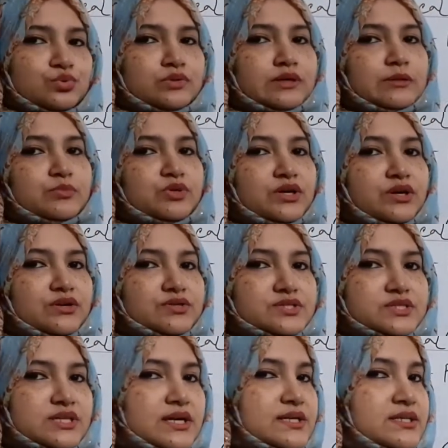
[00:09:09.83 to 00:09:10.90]
carbon
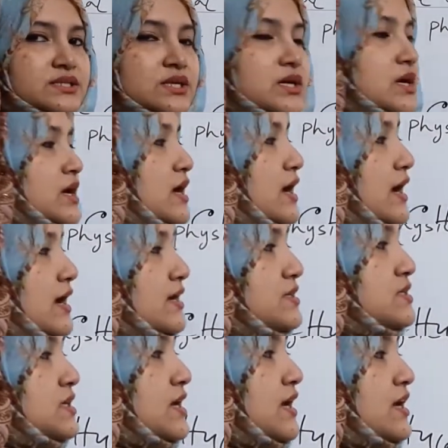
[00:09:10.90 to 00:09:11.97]
dioxide,
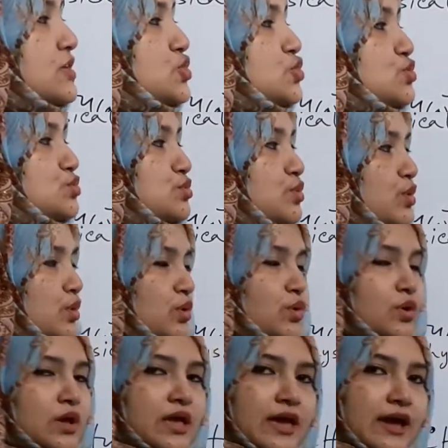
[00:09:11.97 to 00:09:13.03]
and H2O.
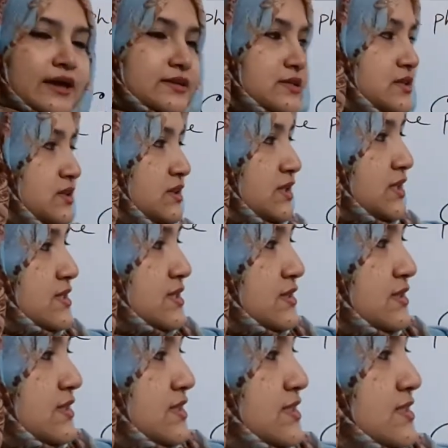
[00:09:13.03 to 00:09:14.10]
And
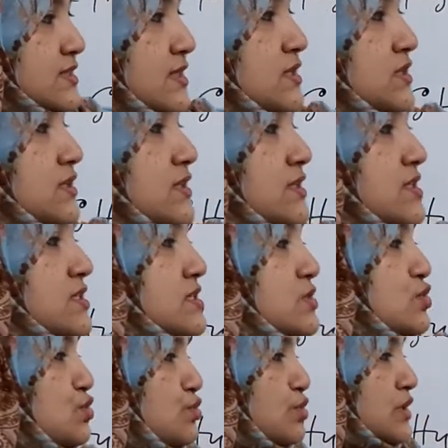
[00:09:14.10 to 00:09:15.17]
these
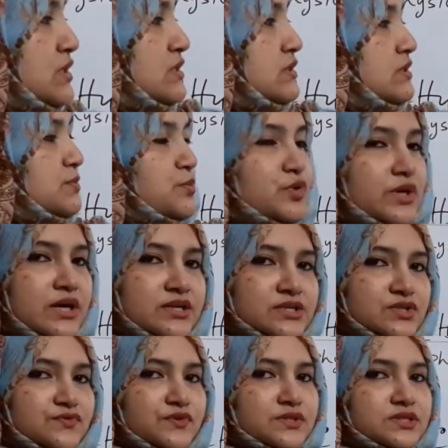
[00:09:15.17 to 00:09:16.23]
two are the products
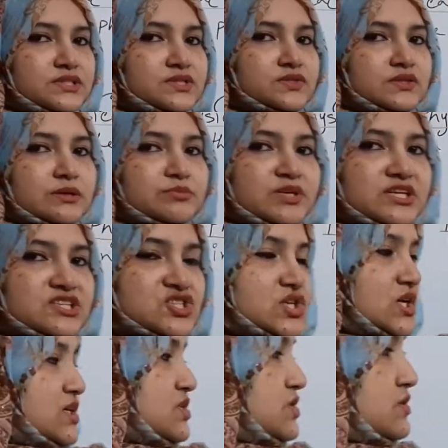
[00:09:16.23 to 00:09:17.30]
for this chemical
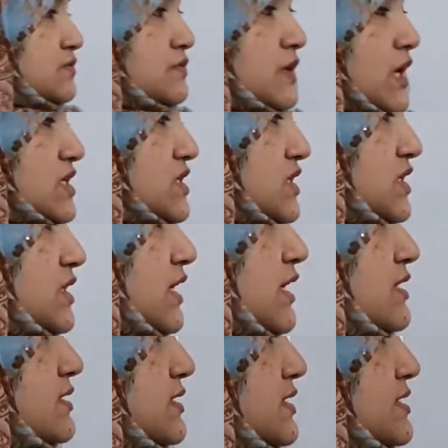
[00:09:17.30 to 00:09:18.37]
change reaction,
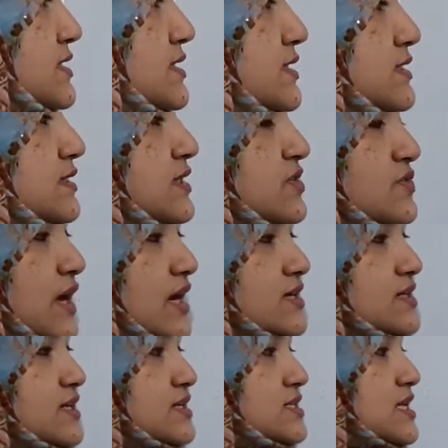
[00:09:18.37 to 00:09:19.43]
and these are the
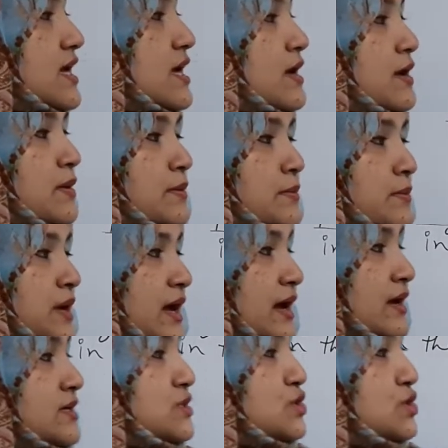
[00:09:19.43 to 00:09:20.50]
reactants.
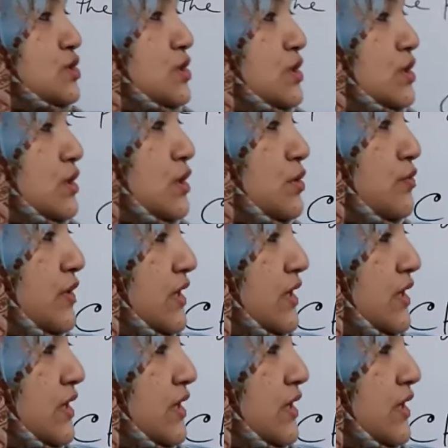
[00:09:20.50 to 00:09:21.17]
And we